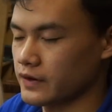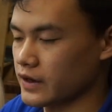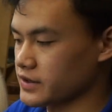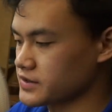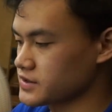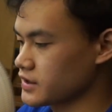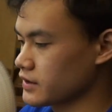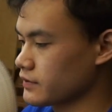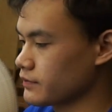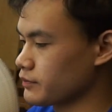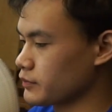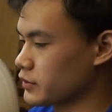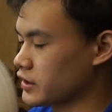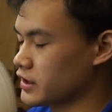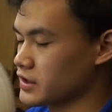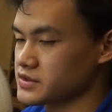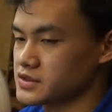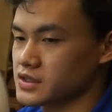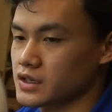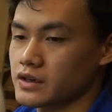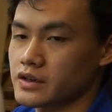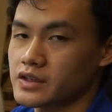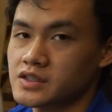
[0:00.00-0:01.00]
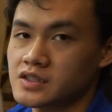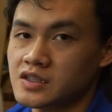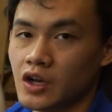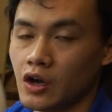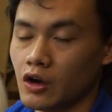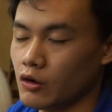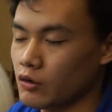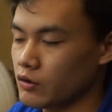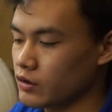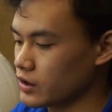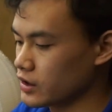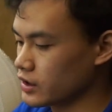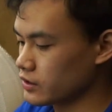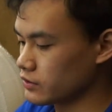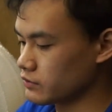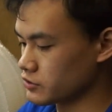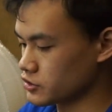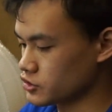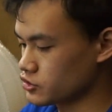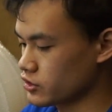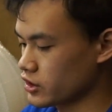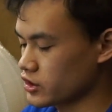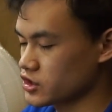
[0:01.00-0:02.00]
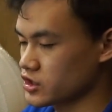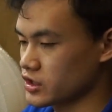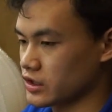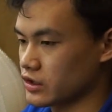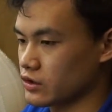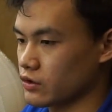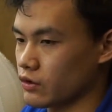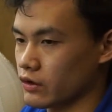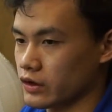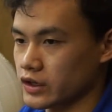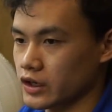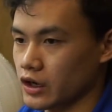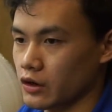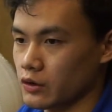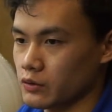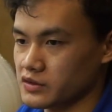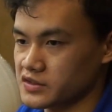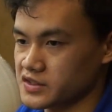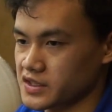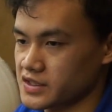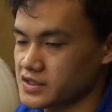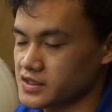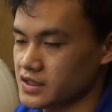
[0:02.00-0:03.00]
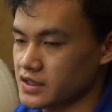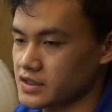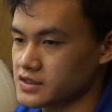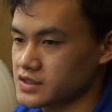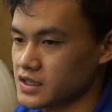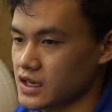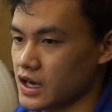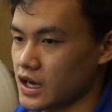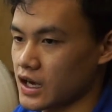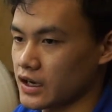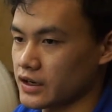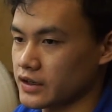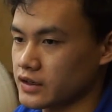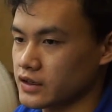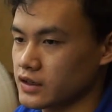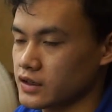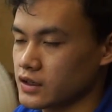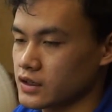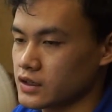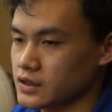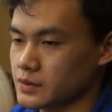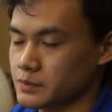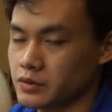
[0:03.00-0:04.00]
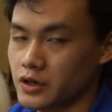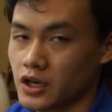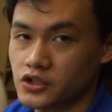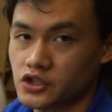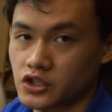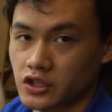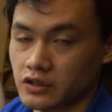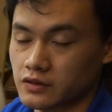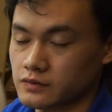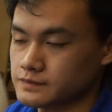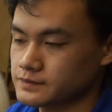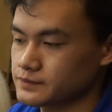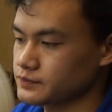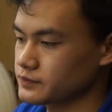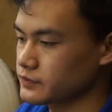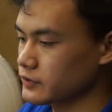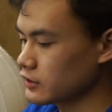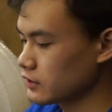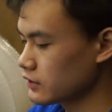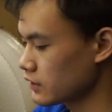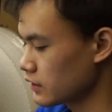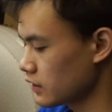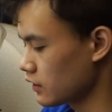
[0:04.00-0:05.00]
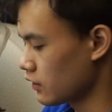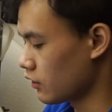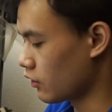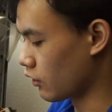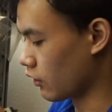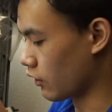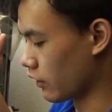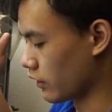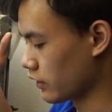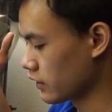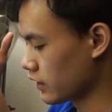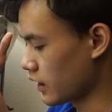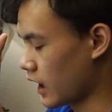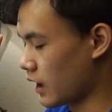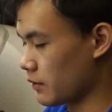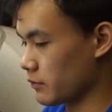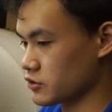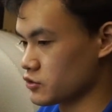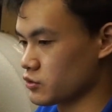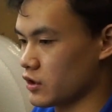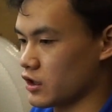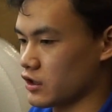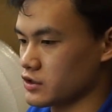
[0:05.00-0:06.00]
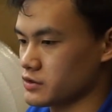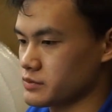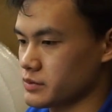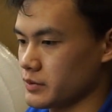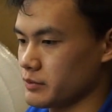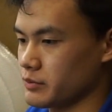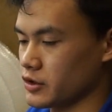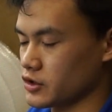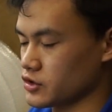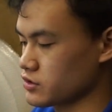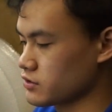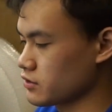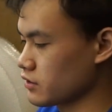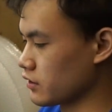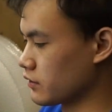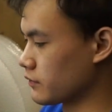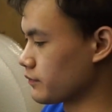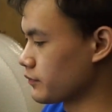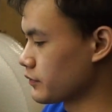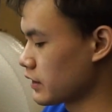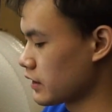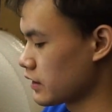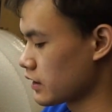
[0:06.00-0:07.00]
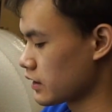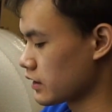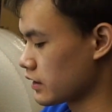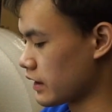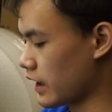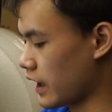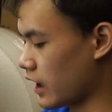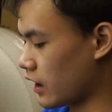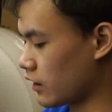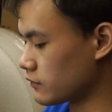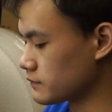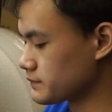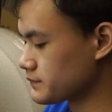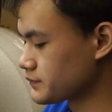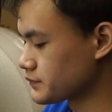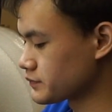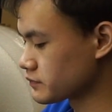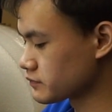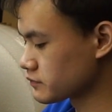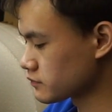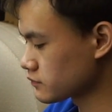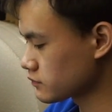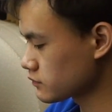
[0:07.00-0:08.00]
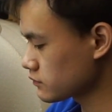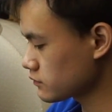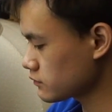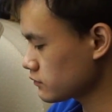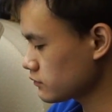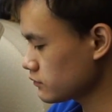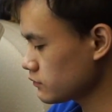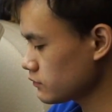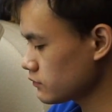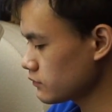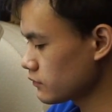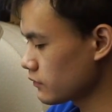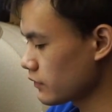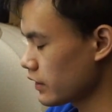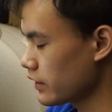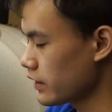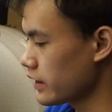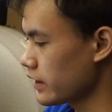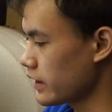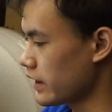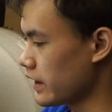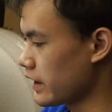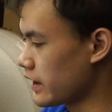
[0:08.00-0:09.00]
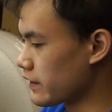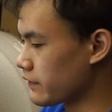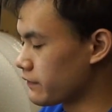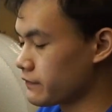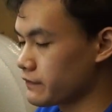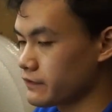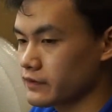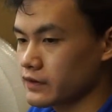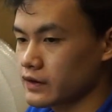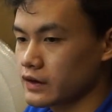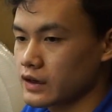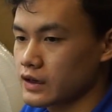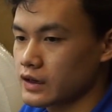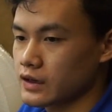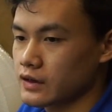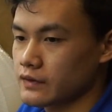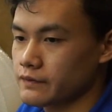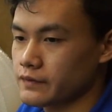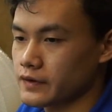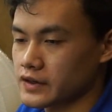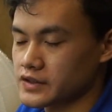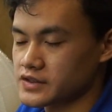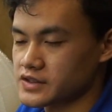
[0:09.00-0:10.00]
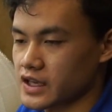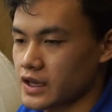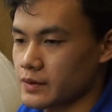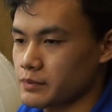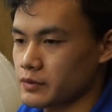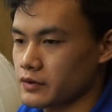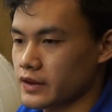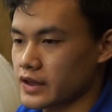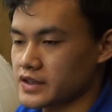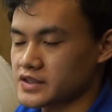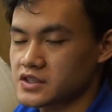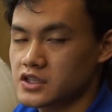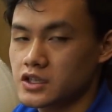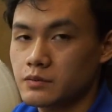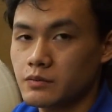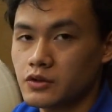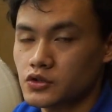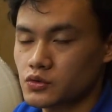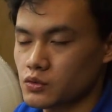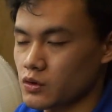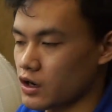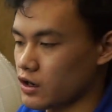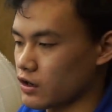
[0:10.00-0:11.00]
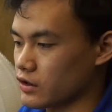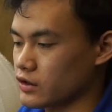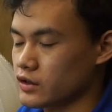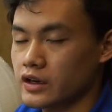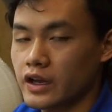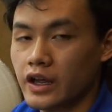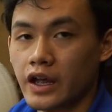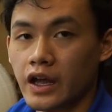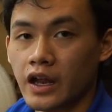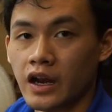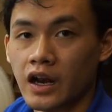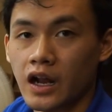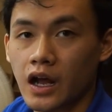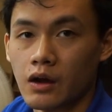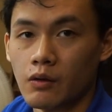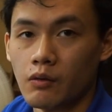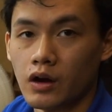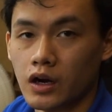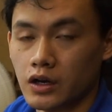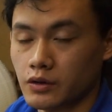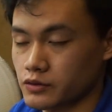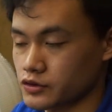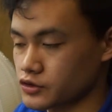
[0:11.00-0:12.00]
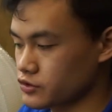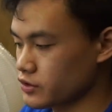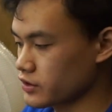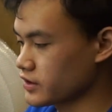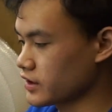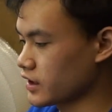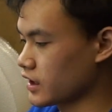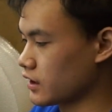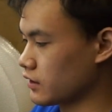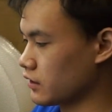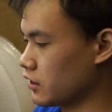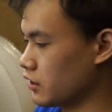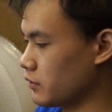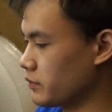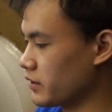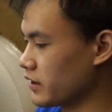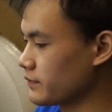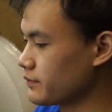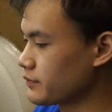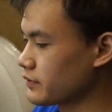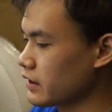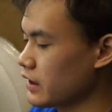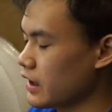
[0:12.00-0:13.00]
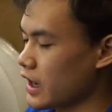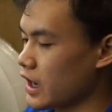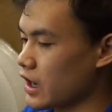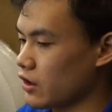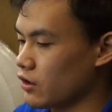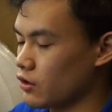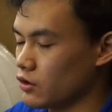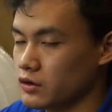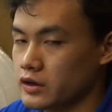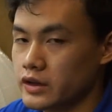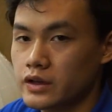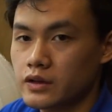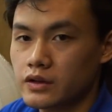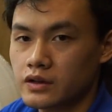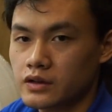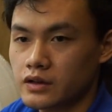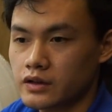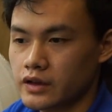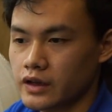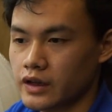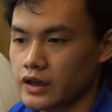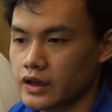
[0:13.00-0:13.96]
faucet because there is no restriction or no resistance on the pressure or how much water is being pushed through. Now, if, for example, that's too much water and I want to restrict that a little bit, I only